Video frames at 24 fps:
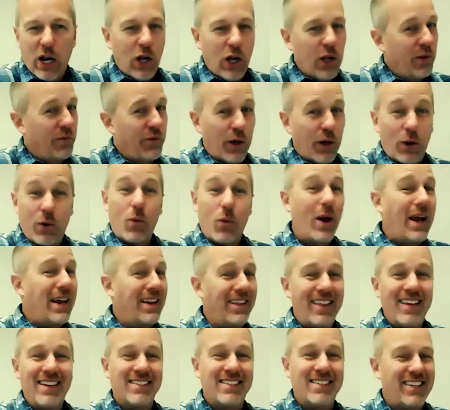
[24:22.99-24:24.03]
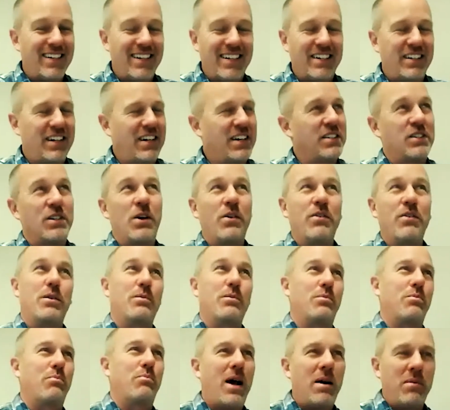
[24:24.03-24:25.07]
All of the great things that it does and all the
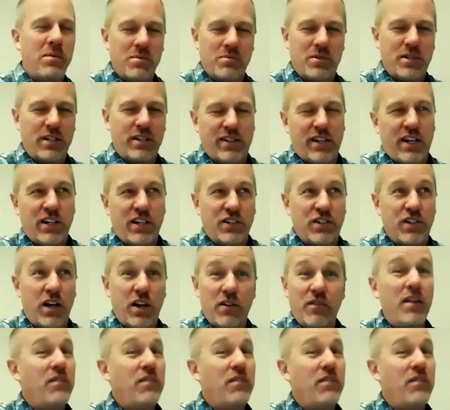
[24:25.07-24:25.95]
problems it's going to solve,